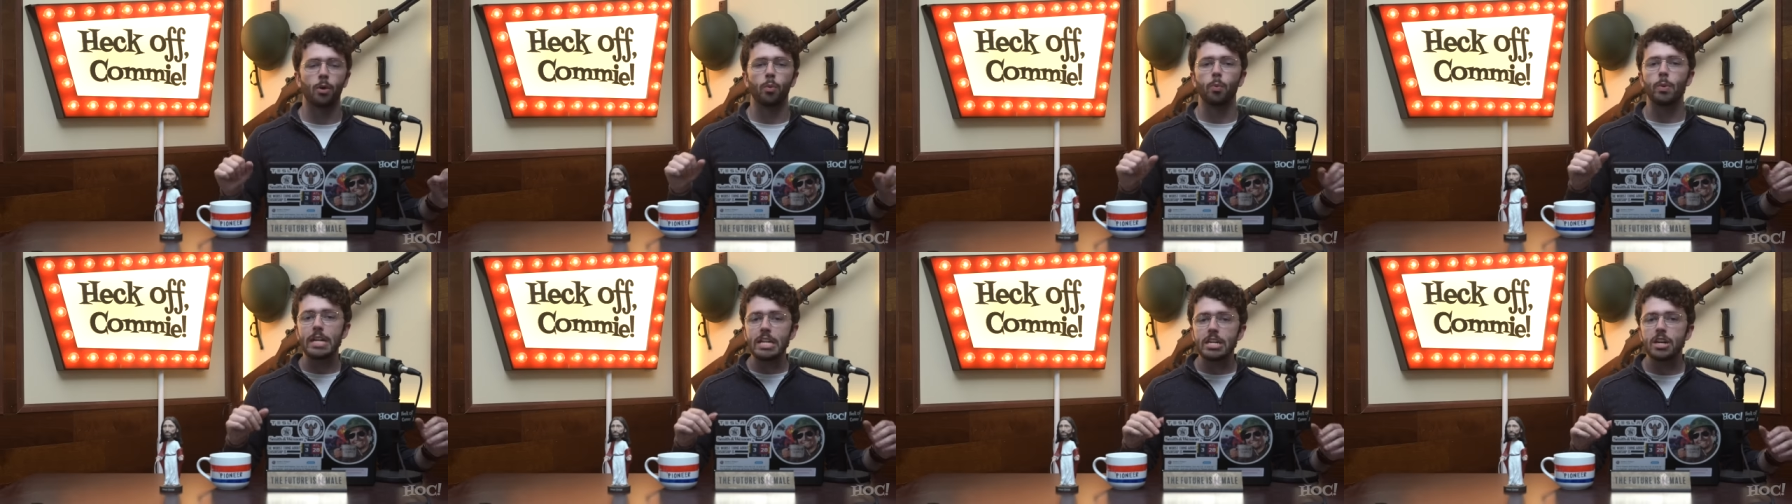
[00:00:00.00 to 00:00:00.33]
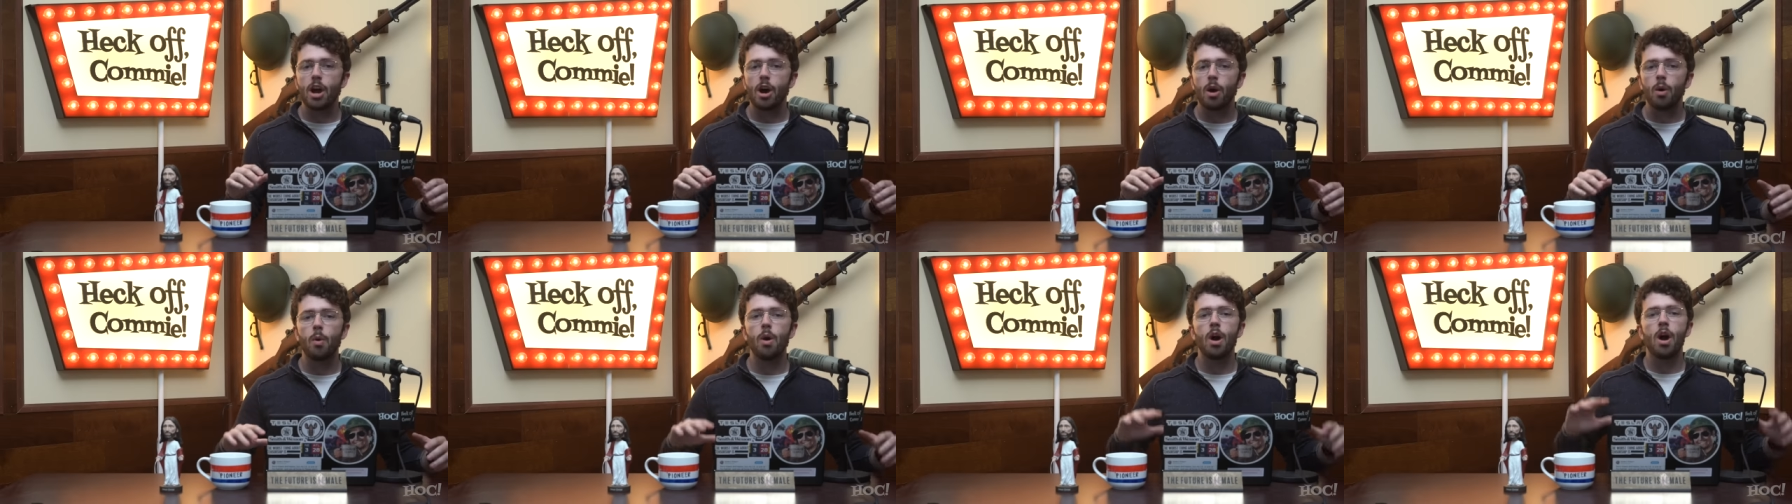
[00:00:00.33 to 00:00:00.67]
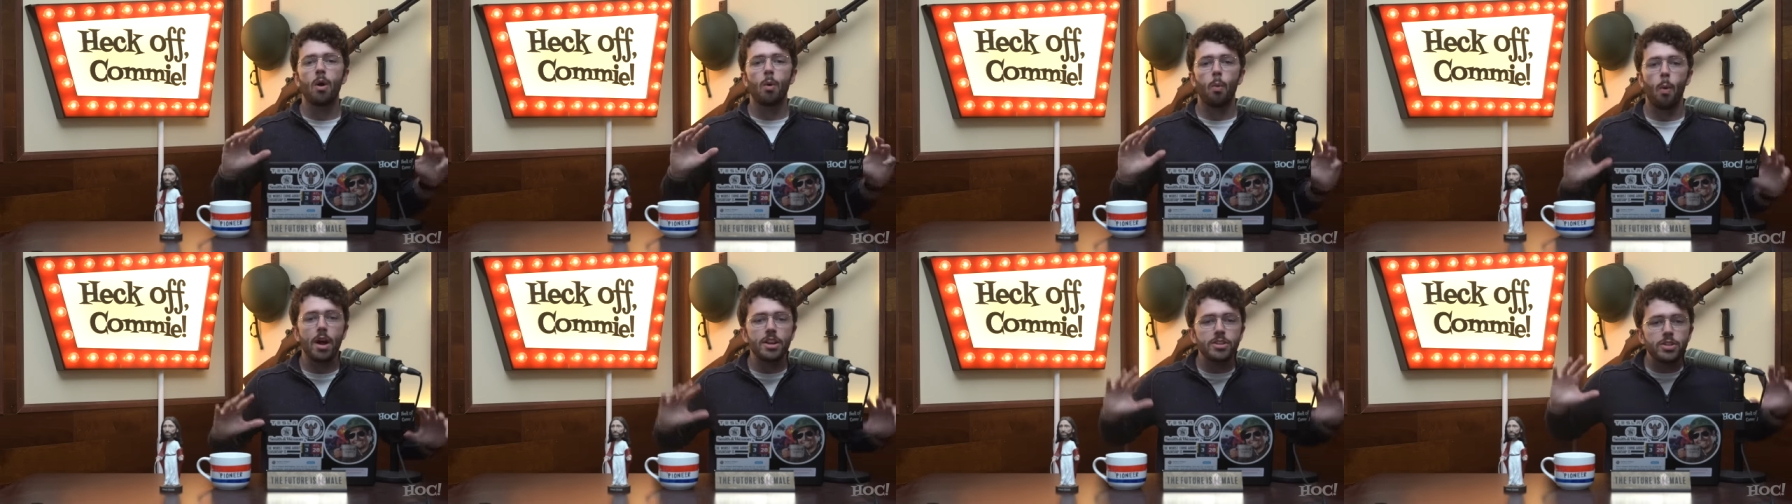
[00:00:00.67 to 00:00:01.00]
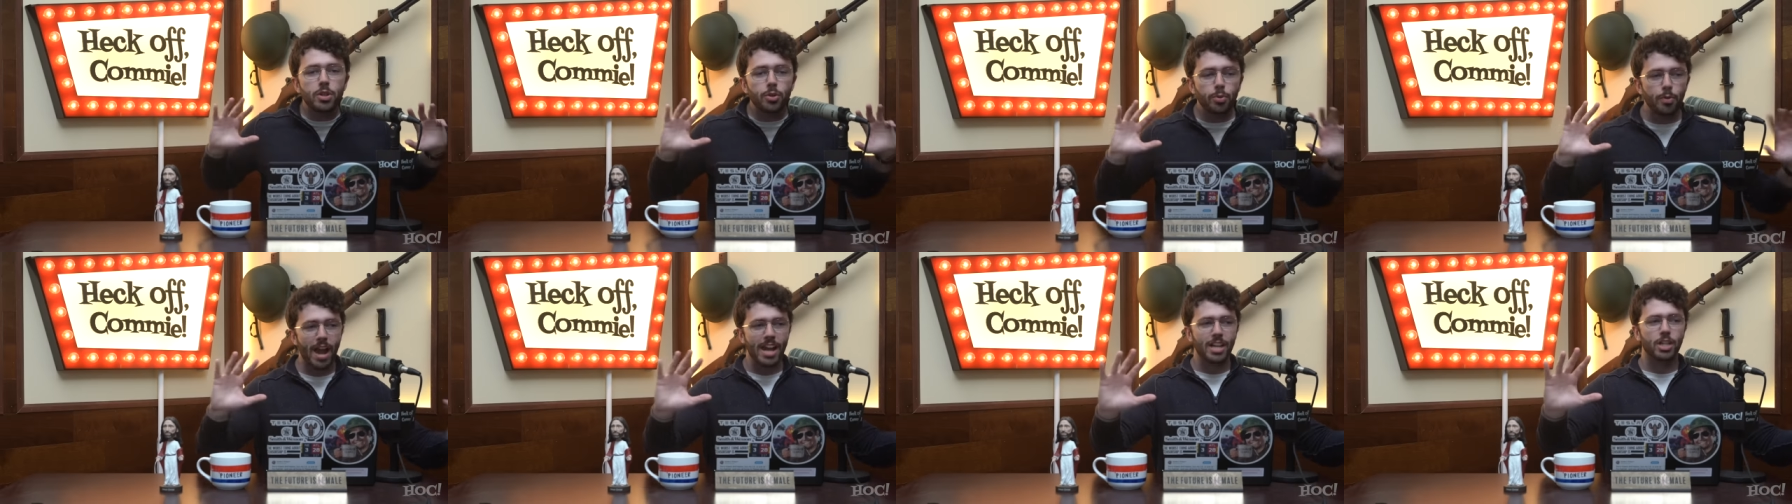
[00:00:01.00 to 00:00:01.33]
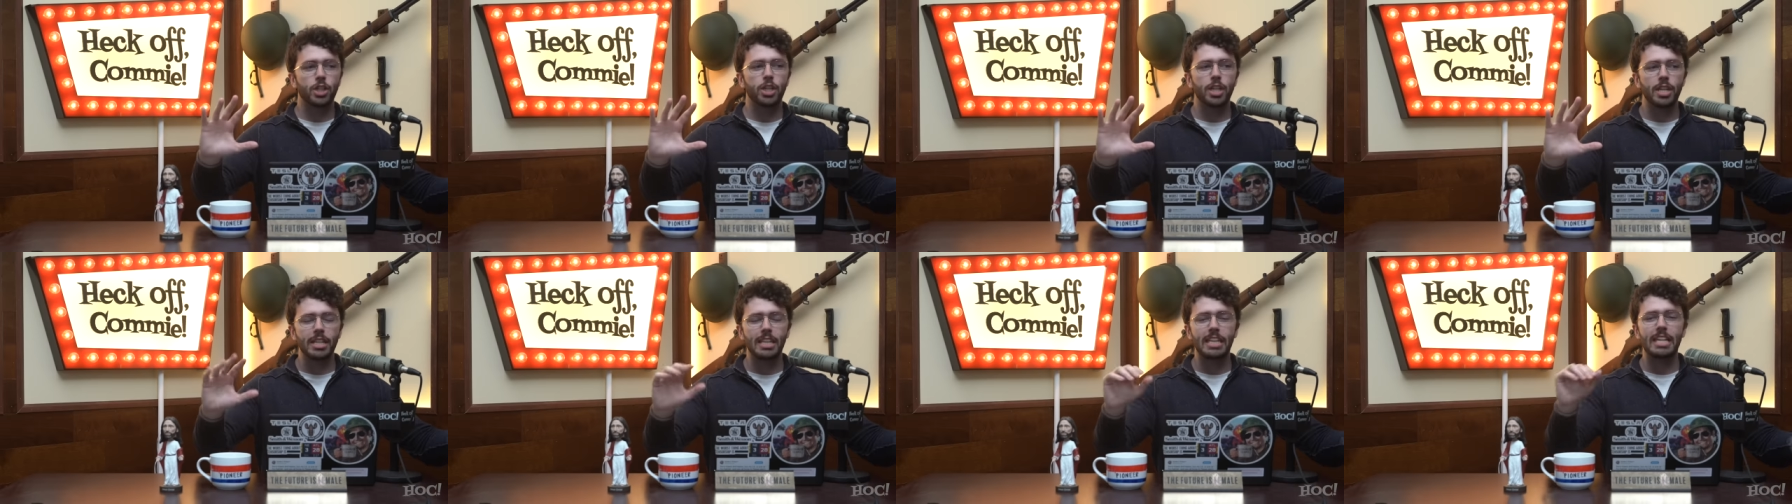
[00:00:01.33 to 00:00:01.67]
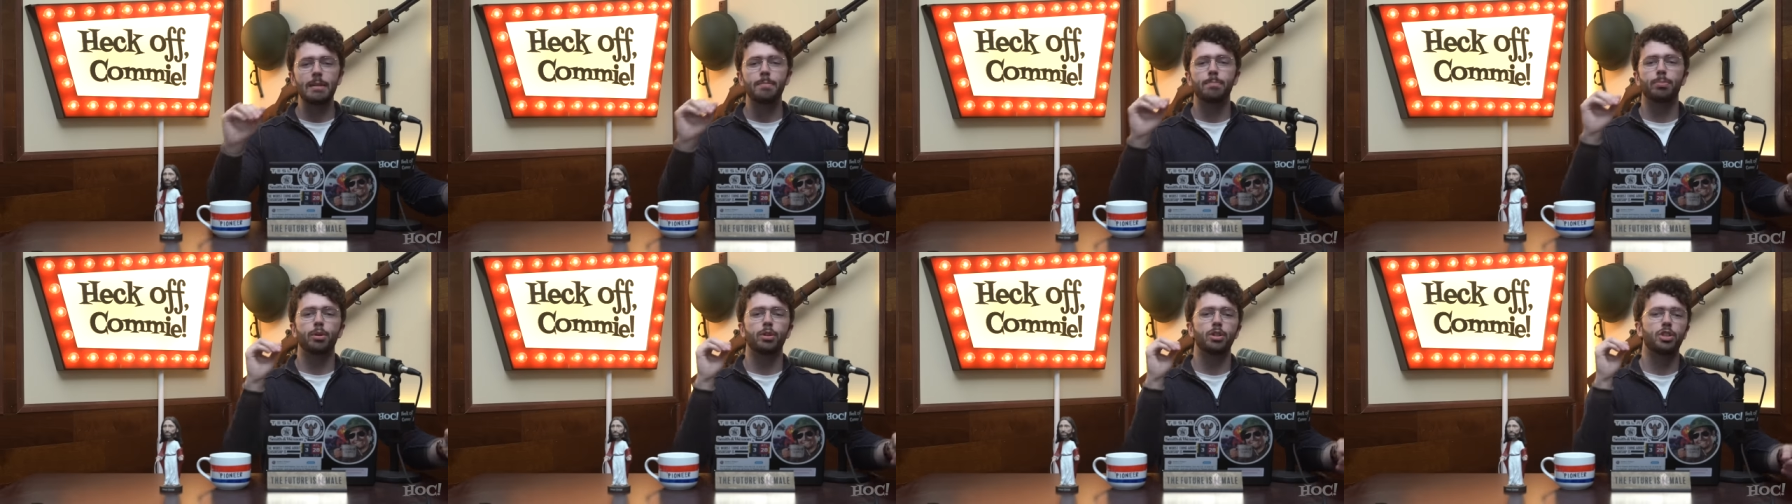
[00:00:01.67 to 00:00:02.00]
We know what direction to
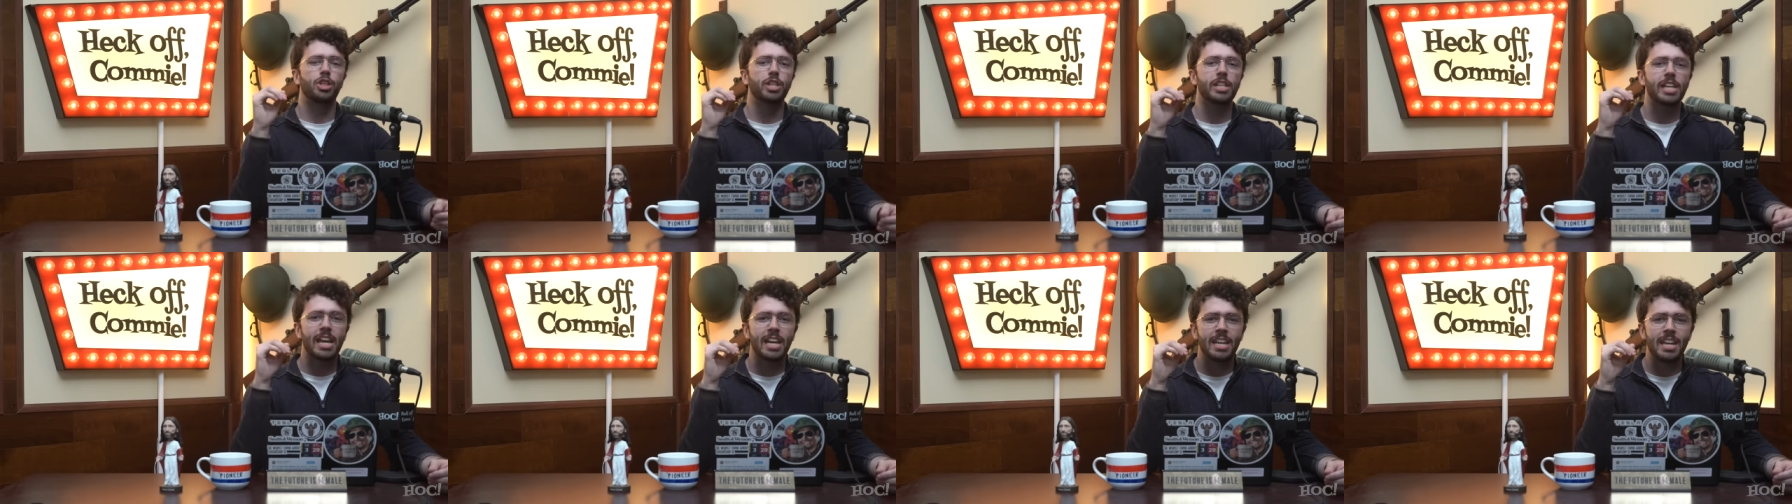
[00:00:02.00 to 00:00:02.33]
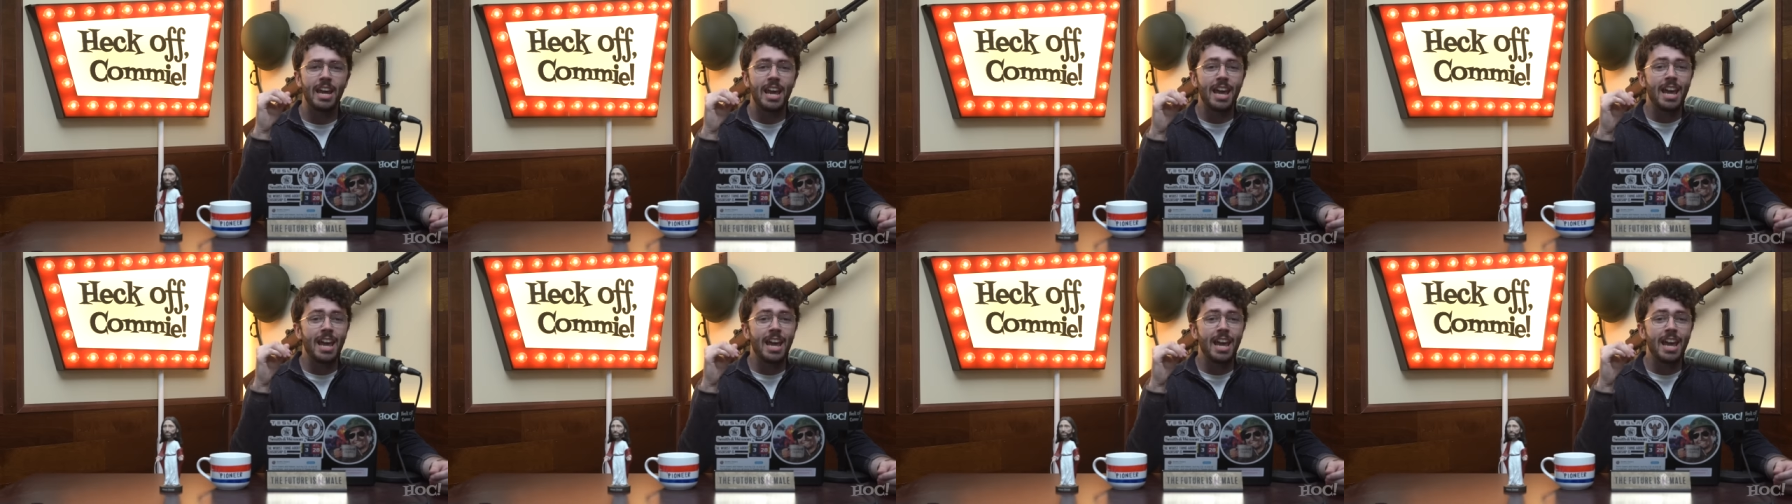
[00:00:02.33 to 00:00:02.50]
keep pushing in.